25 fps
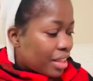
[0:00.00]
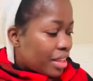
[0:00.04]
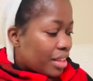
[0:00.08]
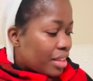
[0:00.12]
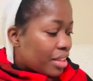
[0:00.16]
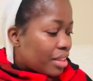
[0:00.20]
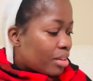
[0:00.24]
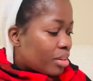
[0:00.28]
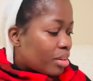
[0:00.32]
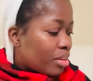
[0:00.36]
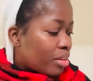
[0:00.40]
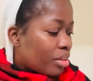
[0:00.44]

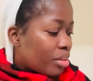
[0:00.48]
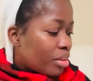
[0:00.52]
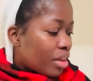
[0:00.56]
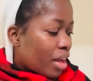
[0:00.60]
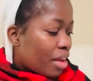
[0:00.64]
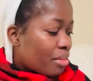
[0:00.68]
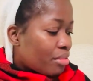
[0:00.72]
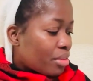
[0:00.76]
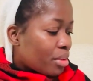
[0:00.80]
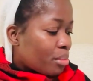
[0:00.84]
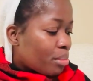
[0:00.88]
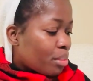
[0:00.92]

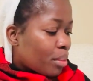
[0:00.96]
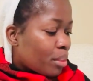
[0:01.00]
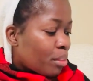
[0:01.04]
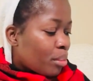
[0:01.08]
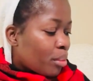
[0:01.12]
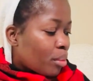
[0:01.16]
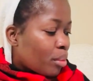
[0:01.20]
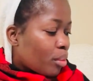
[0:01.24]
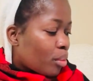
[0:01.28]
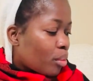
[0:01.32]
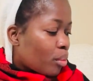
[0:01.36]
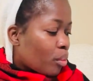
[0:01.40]
Having
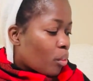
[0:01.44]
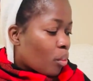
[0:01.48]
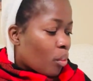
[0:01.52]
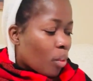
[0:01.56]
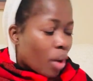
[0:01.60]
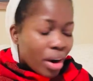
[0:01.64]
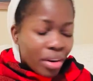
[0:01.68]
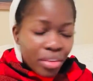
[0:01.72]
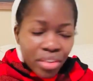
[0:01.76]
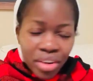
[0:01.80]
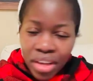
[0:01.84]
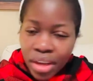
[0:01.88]
people
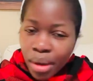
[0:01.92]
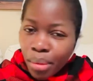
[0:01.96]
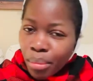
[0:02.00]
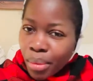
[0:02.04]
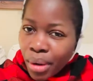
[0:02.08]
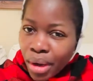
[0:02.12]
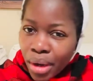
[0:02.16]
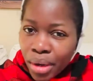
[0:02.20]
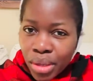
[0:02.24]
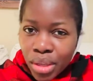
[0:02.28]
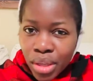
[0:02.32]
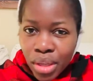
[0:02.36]
worrying
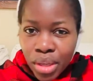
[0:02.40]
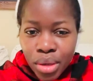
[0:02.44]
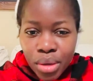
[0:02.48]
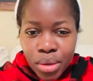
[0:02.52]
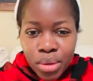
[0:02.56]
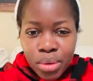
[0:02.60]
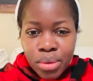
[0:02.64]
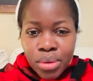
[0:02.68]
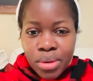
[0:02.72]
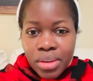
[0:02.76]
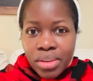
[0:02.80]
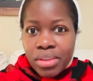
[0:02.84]
about
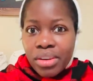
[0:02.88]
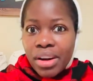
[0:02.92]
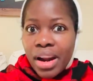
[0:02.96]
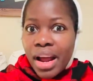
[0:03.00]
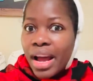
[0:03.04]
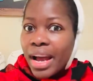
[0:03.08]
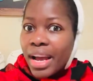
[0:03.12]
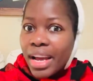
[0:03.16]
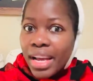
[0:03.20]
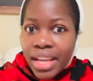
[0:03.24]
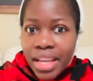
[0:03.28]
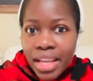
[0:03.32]
you,
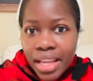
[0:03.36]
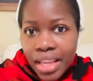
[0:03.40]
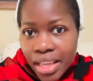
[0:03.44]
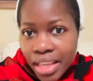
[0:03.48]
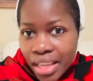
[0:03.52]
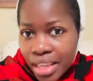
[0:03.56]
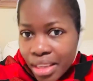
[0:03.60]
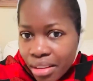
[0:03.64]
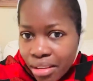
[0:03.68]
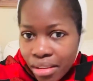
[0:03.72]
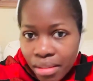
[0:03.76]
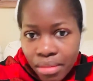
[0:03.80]

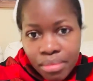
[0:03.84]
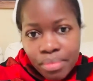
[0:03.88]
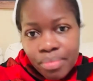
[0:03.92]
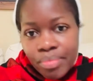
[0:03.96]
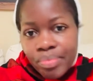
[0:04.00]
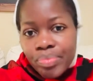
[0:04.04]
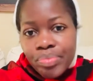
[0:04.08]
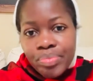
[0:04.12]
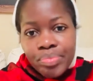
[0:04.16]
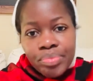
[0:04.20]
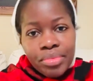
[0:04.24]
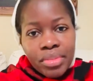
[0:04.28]
crying,
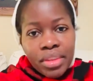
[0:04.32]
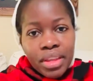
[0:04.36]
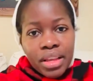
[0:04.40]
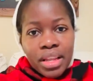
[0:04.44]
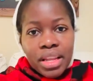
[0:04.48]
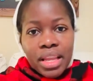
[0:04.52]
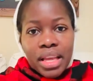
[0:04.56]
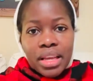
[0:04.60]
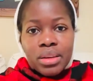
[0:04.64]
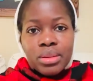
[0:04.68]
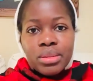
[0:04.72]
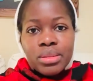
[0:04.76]

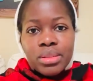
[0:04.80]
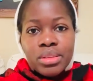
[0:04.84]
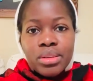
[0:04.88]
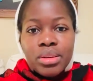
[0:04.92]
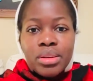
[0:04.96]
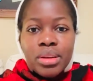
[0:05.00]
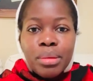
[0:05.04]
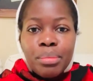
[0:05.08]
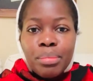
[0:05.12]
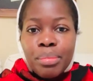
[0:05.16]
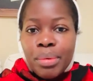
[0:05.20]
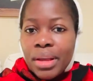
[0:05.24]
like, who's
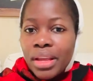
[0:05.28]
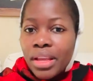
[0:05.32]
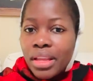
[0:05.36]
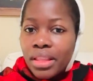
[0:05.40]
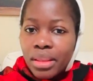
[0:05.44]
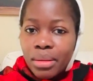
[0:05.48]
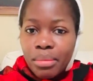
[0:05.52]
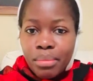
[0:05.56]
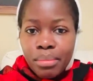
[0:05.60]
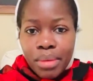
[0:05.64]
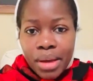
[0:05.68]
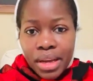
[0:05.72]
gonna pay
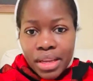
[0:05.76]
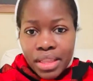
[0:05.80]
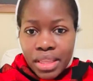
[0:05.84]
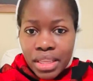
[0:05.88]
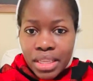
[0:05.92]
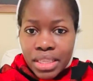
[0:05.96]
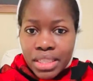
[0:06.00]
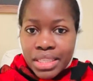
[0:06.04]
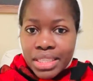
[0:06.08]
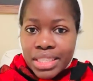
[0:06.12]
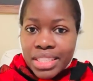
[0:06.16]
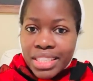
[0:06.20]
them back
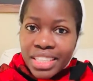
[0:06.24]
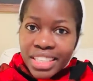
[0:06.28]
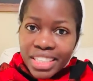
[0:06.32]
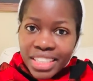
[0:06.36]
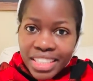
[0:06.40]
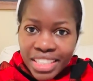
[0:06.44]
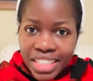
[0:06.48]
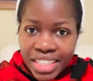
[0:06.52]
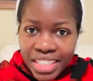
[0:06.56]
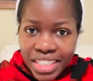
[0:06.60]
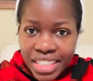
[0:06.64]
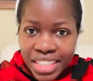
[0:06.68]
their
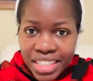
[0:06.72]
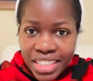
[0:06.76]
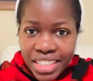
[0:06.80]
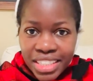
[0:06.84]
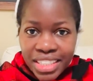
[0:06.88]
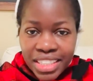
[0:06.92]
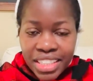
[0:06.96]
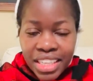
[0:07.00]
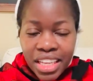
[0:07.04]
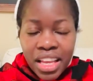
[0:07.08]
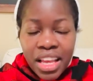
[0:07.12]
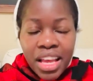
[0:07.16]

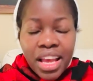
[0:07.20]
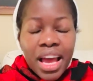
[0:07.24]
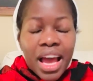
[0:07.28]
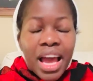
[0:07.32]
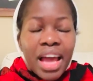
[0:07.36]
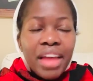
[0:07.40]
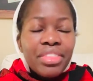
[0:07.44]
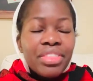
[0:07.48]
tears? I